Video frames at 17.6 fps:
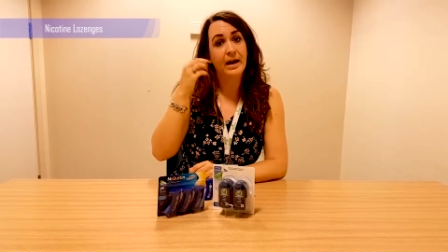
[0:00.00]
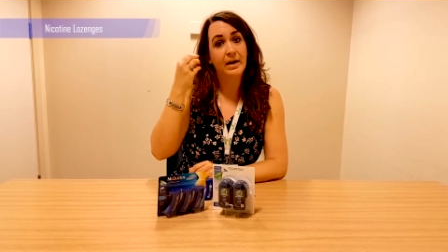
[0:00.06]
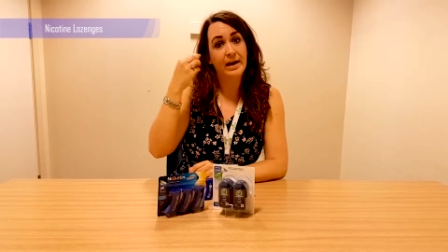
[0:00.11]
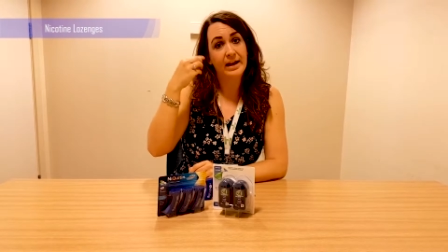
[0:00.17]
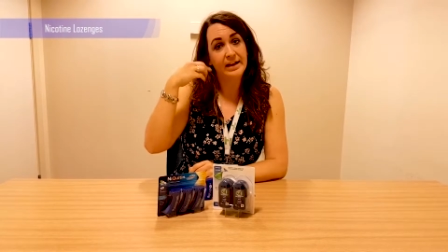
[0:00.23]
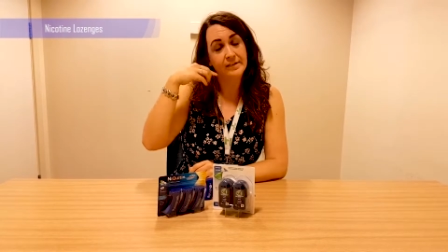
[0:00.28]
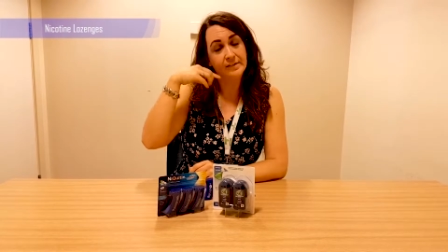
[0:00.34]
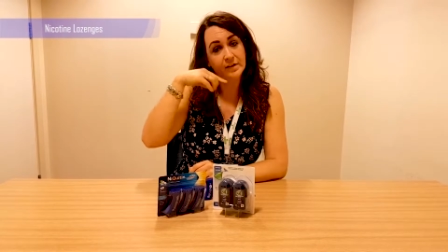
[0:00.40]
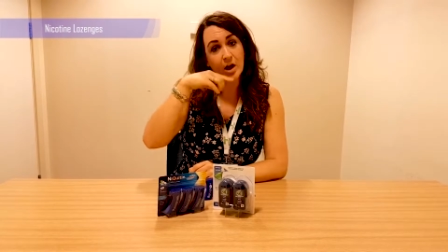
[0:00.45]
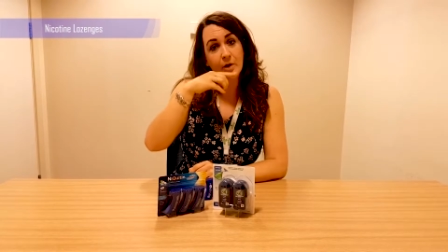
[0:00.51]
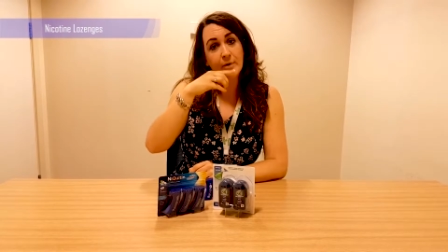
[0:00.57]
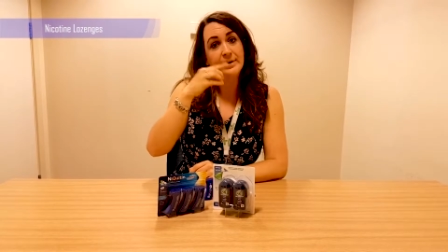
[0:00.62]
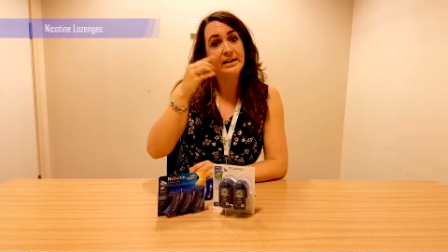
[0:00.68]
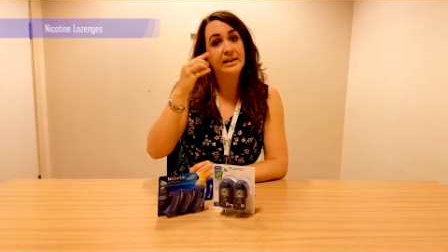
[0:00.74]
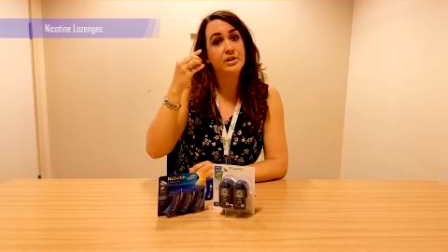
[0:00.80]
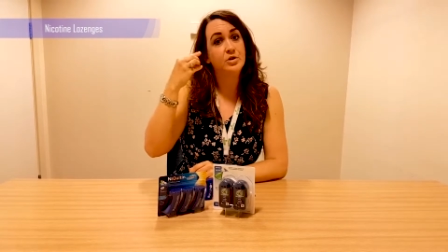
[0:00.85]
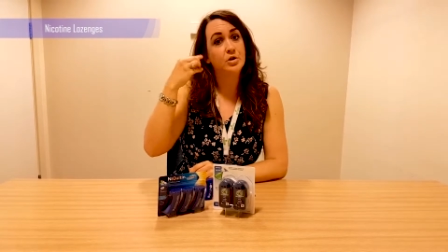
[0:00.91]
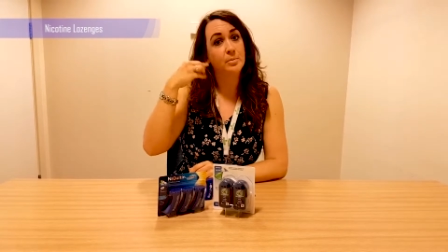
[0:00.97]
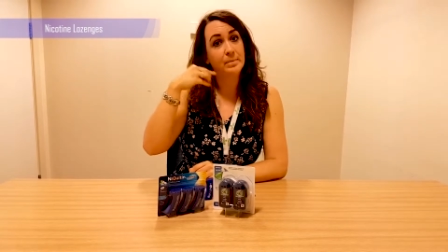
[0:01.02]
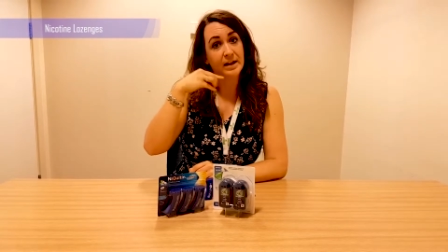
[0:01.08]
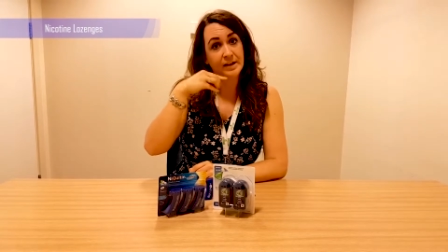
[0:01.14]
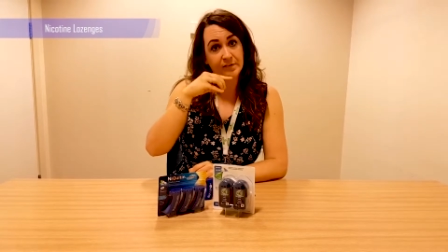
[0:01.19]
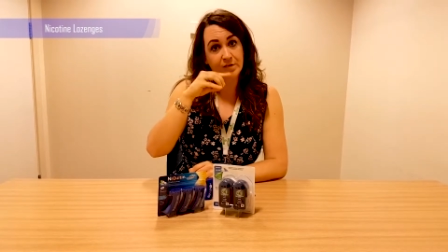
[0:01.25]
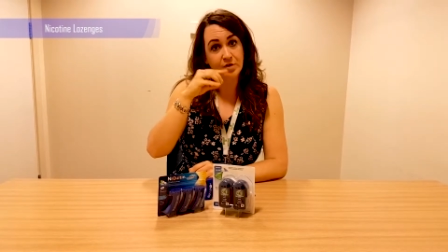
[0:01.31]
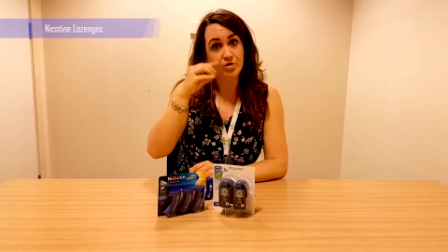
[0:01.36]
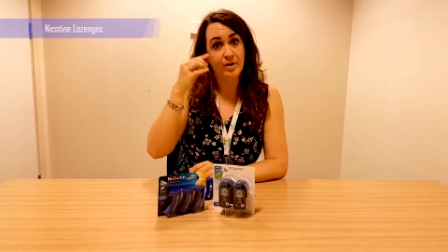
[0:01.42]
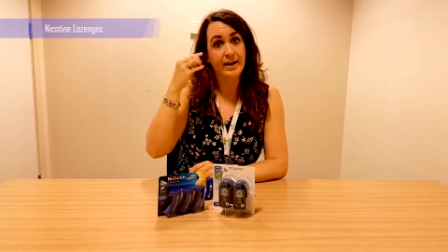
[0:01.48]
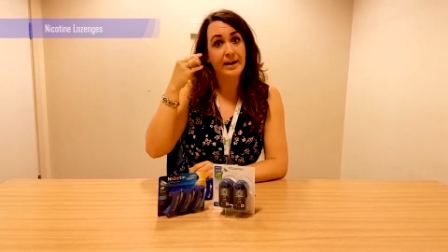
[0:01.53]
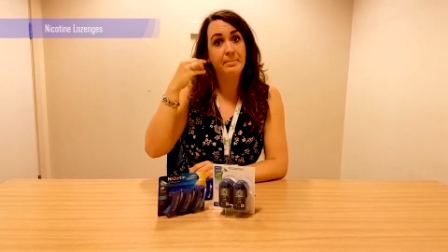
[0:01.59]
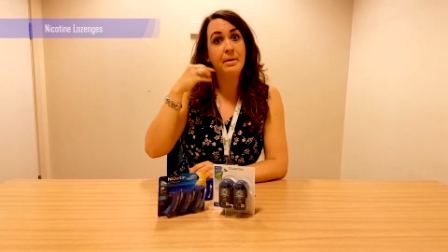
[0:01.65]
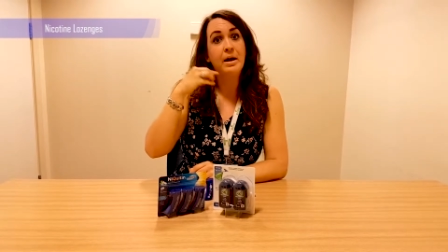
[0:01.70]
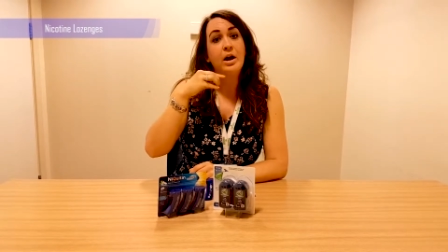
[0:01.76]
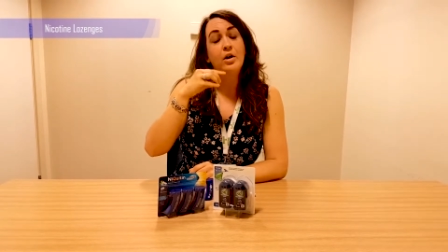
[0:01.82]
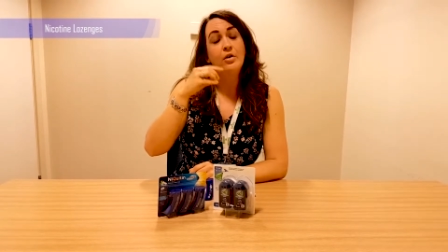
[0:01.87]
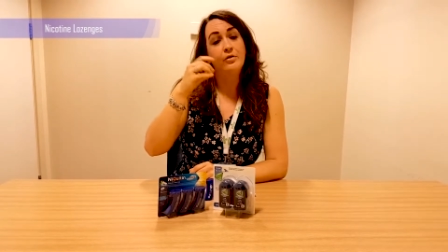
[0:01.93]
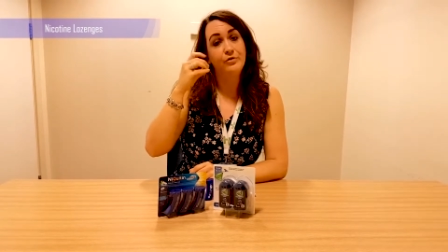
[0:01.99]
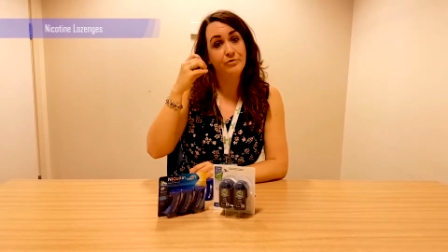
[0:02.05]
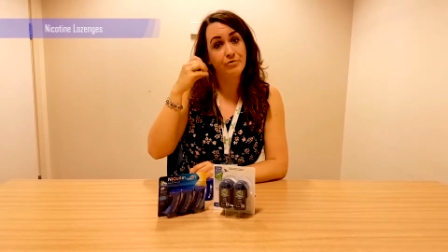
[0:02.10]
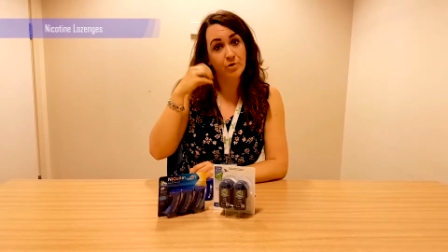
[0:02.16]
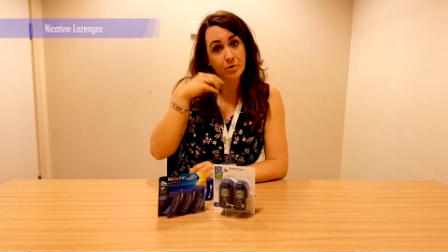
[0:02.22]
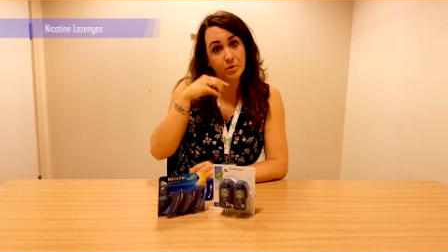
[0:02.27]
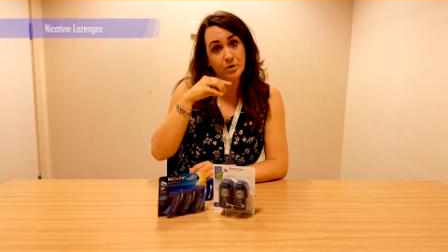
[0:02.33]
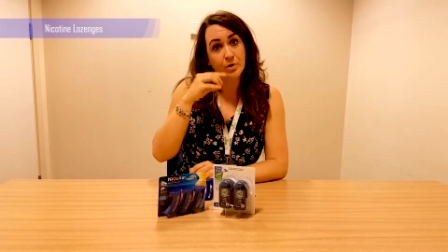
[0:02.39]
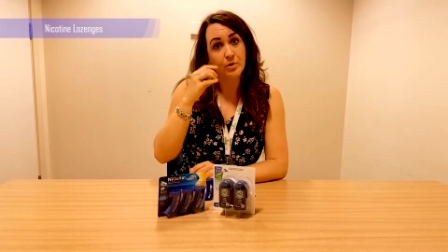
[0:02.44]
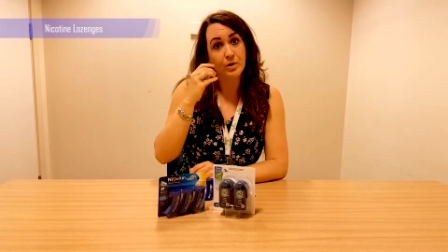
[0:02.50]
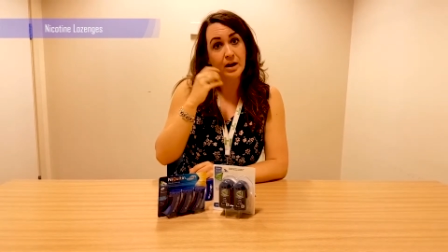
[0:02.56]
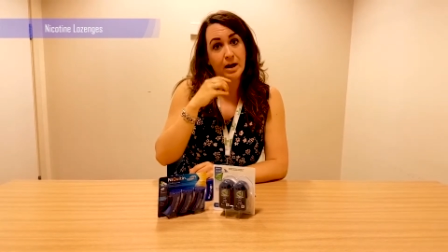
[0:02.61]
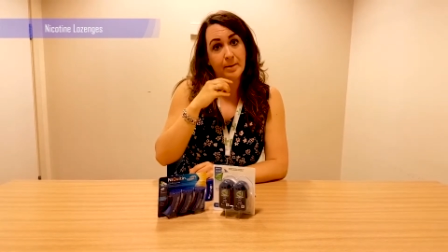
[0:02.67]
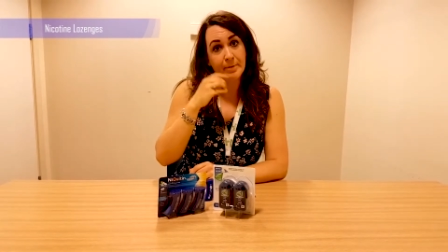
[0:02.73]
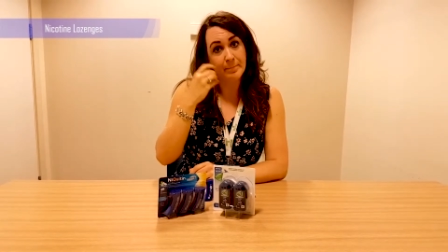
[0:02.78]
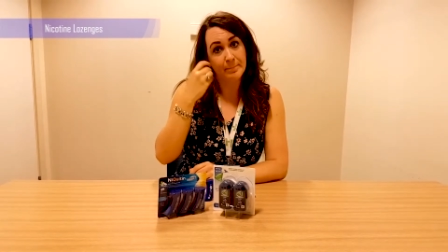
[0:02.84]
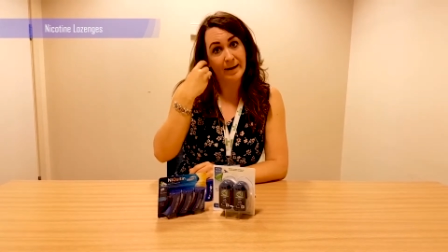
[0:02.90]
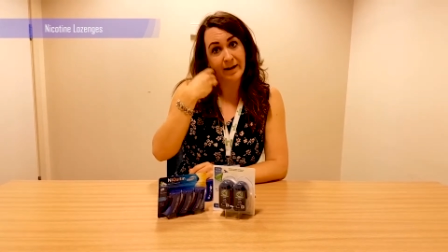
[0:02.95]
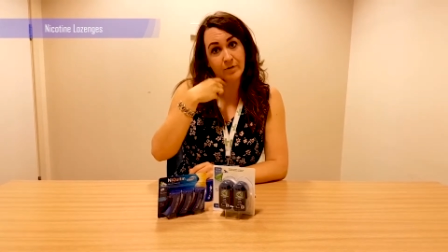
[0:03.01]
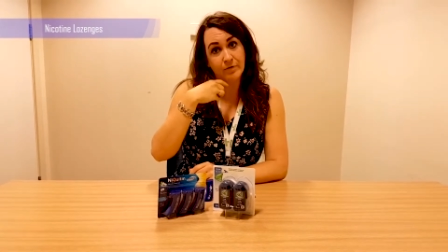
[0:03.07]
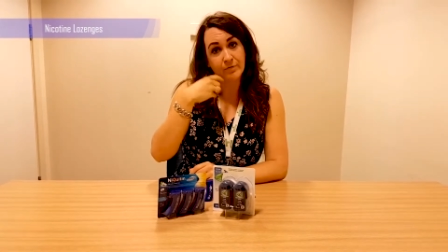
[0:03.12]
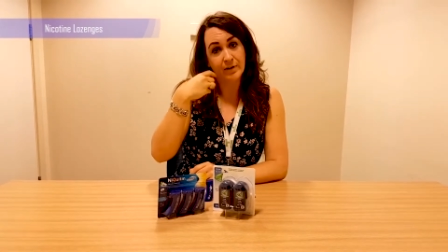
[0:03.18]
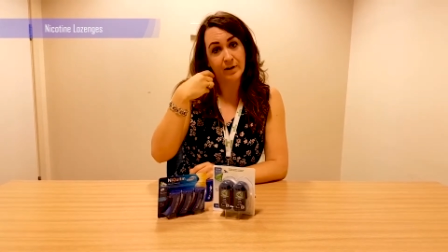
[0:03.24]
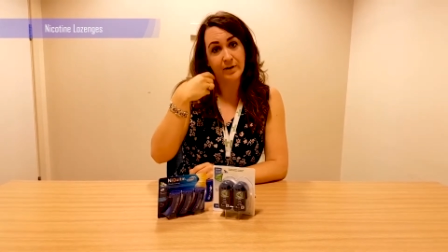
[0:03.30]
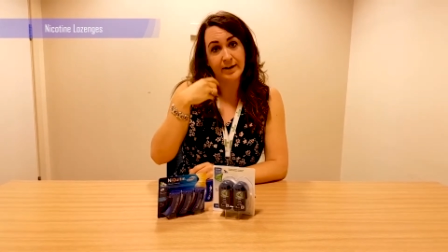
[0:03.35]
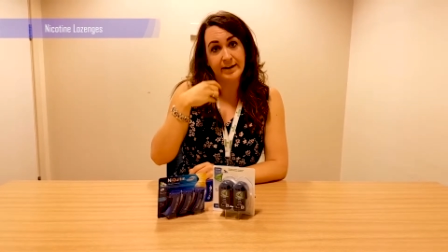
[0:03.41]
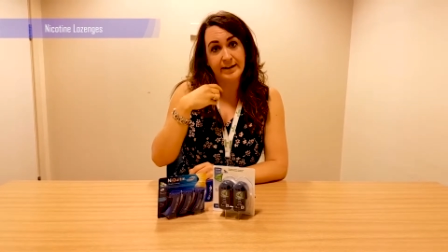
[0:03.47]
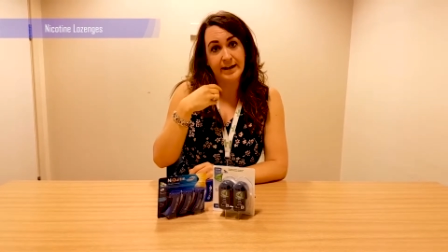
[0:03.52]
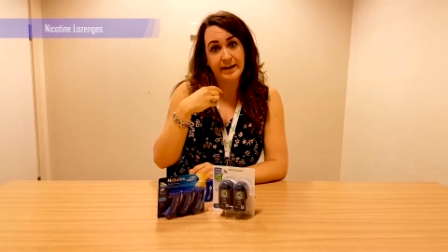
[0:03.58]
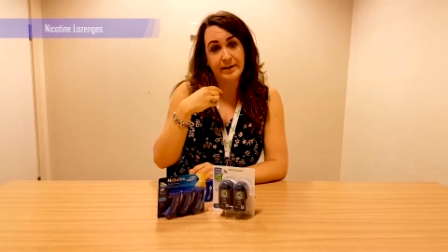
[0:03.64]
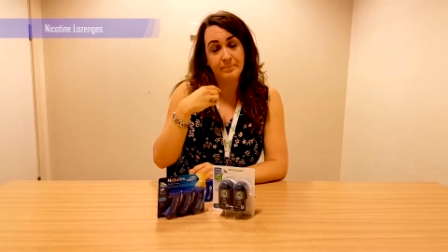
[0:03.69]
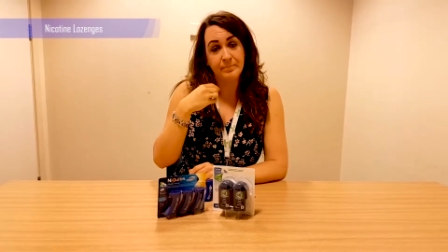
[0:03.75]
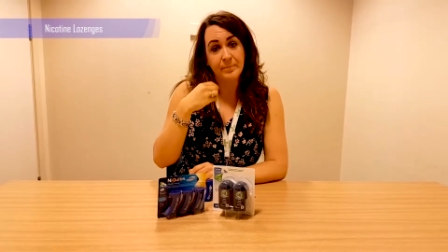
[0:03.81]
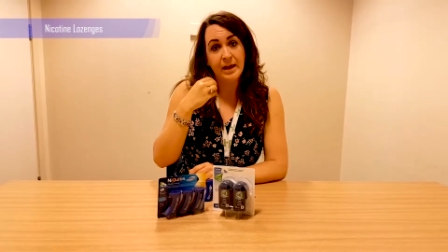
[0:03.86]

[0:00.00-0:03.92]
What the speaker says: is going into your bloodstream through your gum and mouth lining.